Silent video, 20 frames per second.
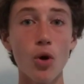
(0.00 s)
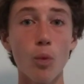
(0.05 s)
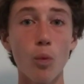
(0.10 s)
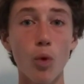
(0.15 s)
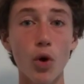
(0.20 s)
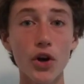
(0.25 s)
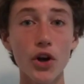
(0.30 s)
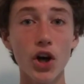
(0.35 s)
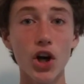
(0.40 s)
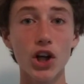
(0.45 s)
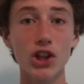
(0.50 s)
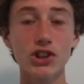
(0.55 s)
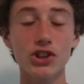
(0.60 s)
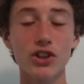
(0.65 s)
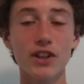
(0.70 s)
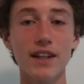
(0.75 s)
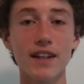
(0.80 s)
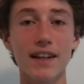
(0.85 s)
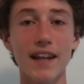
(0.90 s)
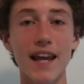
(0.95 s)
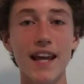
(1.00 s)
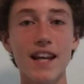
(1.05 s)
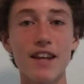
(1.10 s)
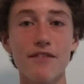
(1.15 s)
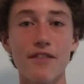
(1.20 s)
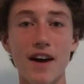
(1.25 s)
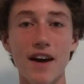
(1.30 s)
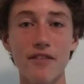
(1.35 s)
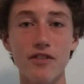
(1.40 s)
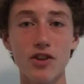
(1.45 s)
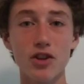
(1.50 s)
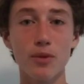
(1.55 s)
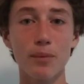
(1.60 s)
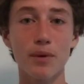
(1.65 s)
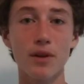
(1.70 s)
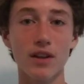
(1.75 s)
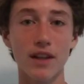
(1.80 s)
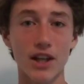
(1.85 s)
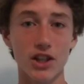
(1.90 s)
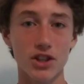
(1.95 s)
185 cube
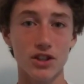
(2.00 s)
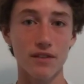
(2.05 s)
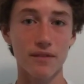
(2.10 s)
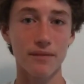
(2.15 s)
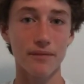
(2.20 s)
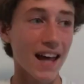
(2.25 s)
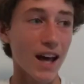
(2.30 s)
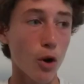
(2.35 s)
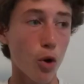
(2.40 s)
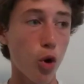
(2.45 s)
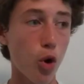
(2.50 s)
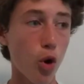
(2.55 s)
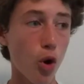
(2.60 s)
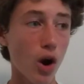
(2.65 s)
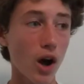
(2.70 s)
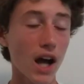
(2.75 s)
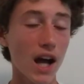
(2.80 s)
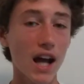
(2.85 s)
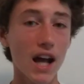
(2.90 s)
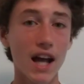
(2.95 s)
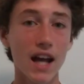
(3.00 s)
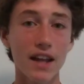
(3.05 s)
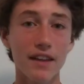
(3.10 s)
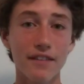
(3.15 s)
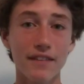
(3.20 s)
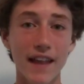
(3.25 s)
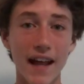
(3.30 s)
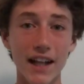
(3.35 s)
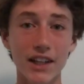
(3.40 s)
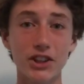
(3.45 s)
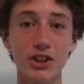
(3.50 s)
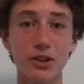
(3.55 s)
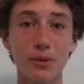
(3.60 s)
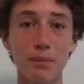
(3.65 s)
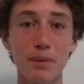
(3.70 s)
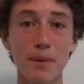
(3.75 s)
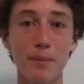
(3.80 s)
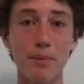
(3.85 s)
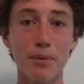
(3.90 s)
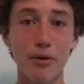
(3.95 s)
collection. that
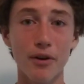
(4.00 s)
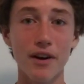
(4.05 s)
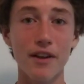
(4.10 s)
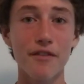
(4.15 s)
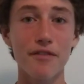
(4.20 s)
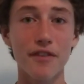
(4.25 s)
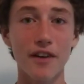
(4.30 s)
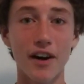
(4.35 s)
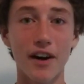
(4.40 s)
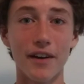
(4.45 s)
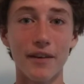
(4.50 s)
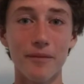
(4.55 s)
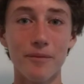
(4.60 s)
should be pretty fun.